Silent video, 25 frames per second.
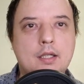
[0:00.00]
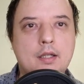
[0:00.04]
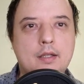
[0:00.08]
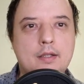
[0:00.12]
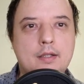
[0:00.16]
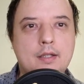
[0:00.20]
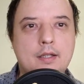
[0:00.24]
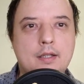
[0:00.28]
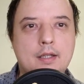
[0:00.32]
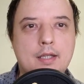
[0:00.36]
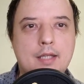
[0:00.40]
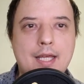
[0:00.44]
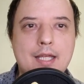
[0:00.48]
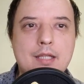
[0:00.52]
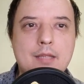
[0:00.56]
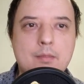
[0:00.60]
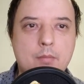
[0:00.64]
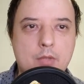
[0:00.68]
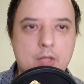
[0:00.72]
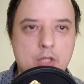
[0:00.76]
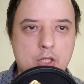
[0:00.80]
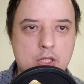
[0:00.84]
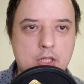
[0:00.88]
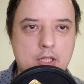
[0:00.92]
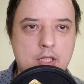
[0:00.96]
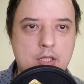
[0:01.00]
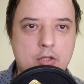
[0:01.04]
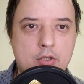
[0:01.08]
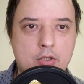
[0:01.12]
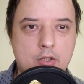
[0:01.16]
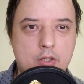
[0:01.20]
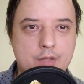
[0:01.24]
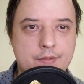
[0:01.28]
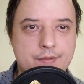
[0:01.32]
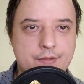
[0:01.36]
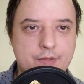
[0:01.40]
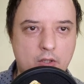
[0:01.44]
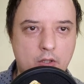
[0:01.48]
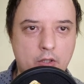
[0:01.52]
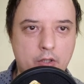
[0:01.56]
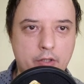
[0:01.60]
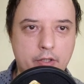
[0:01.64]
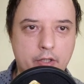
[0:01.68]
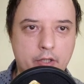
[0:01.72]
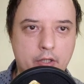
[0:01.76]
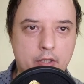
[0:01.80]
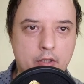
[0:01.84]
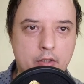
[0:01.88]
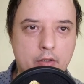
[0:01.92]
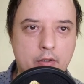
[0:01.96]
then that machine turns on.
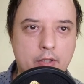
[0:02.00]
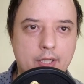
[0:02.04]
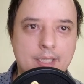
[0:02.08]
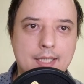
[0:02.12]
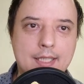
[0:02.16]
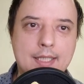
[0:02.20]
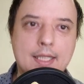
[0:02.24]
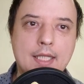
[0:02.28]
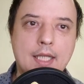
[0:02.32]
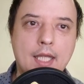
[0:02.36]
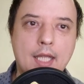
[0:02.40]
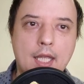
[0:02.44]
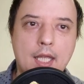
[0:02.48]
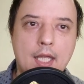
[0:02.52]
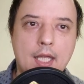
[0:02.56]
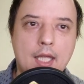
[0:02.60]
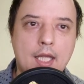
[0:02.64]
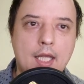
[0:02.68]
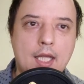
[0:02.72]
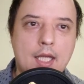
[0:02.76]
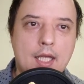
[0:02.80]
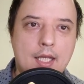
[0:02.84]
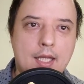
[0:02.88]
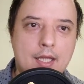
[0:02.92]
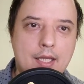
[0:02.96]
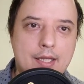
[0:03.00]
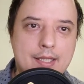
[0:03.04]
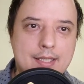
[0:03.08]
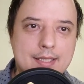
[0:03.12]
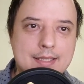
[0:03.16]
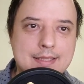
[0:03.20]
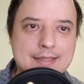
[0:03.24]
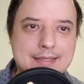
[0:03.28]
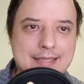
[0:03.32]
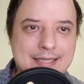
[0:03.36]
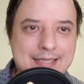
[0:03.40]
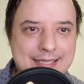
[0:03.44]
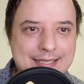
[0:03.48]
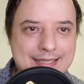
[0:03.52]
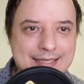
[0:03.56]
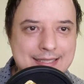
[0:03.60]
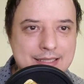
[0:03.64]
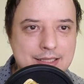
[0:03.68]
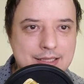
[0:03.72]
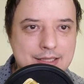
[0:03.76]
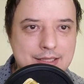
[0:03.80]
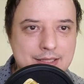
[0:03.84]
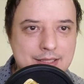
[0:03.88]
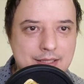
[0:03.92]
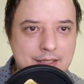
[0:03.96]
All right. This
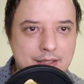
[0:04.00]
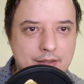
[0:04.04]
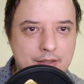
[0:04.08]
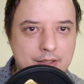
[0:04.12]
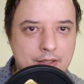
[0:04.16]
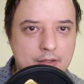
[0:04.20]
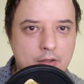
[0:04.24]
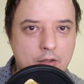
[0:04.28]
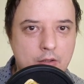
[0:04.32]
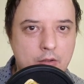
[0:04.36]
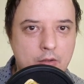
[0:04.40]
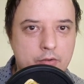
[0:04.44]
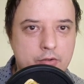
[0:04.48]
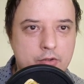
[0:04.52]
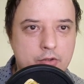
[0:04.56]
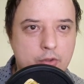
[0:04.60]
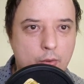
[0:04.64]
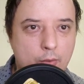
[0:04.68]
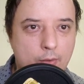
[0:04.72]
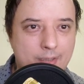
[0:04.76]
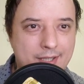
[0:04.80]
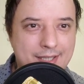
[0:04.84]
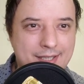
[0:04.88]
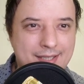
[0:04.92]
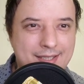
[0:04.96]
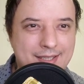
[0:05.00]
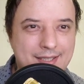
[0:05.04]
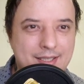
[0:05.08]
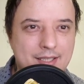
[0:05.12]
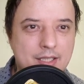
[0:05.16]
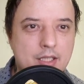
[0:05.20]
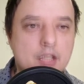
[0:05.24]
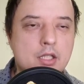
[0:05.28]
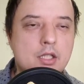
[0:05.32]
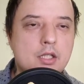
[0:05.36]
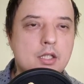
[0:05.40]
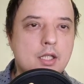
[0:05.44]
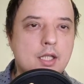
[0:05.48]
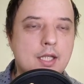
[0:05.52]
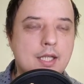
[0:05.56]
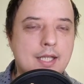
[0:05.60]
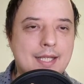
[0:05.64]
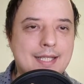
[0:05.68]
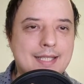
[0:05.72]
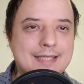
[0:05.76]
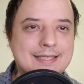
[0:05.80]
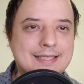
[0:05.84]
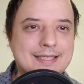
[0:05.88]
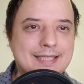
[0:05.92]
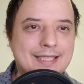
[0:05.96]
little trick
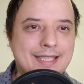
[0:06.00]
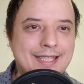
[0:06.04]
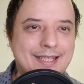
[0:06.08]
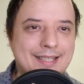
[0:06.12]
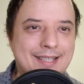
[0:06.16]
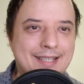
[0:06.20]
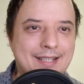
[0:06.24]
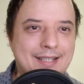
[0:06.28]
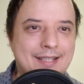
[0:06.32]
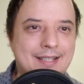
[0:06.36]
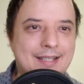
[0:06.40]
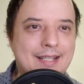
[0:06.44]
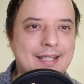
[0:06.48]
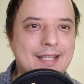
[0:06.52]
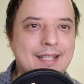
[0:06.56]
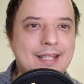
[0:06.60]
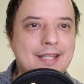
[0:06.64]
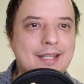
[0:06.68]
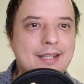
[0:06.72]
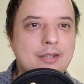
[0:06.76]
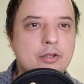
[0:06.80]
is the key